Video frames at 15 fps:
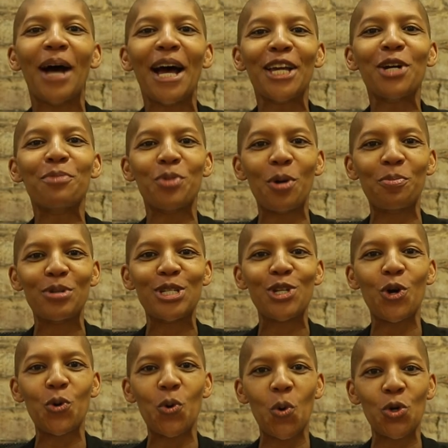Buying a
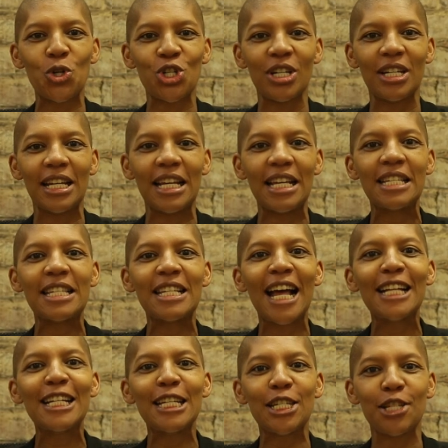property on auction is
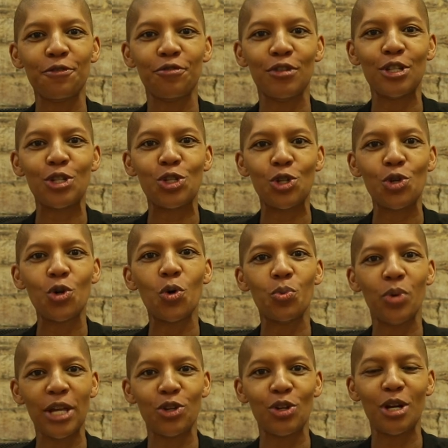slightly different to your
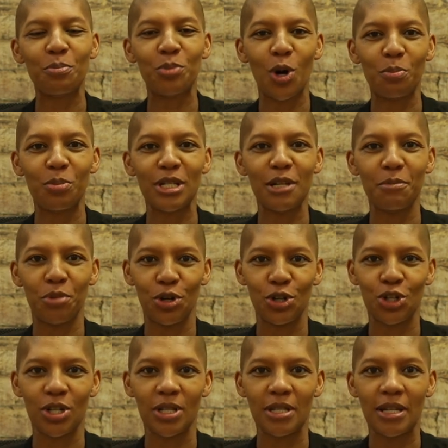regular property
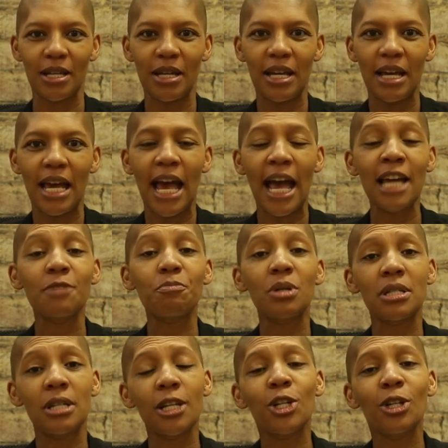purchase, and
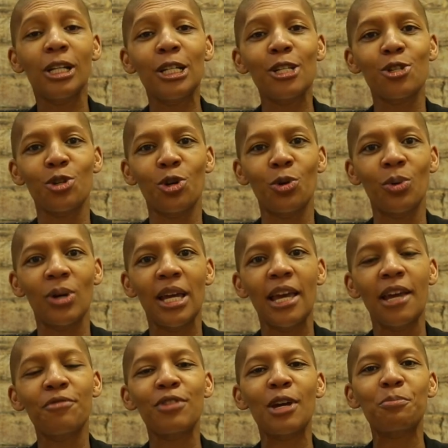particularly so
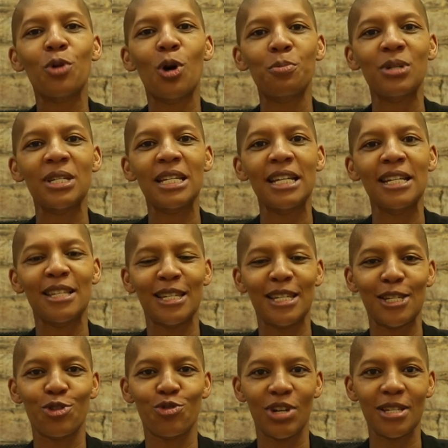if that property is a
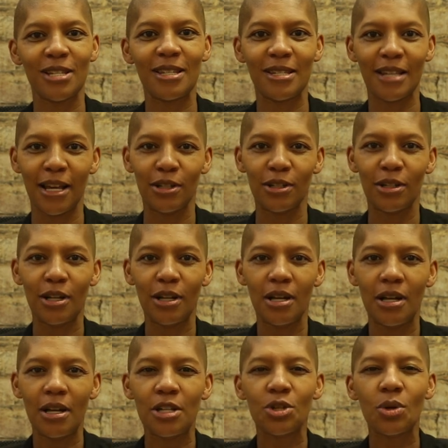distressed sale.
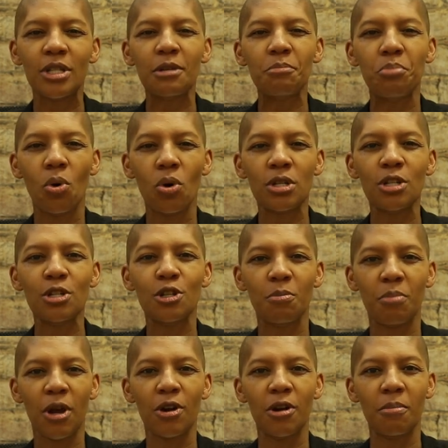So it's important
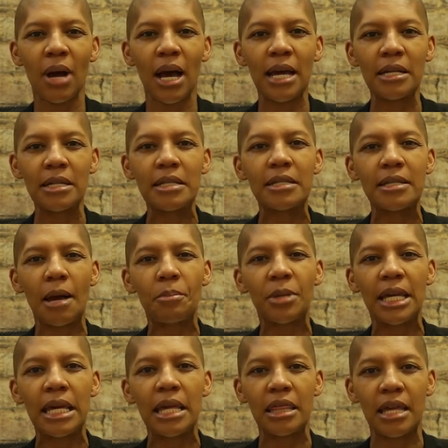to bear in mind
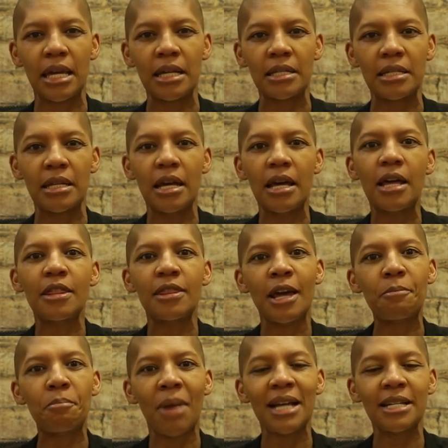some key things
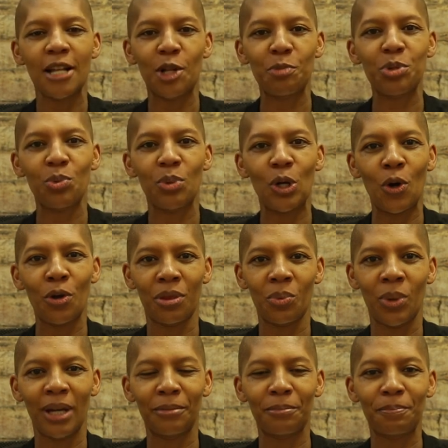that might help you along the
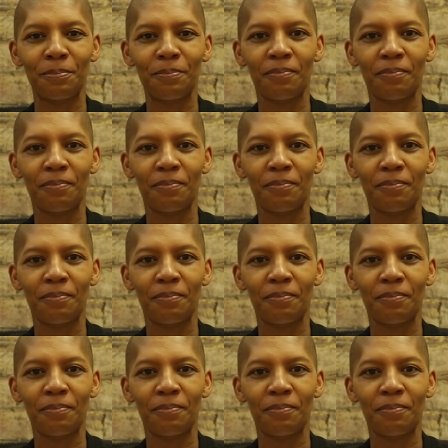way.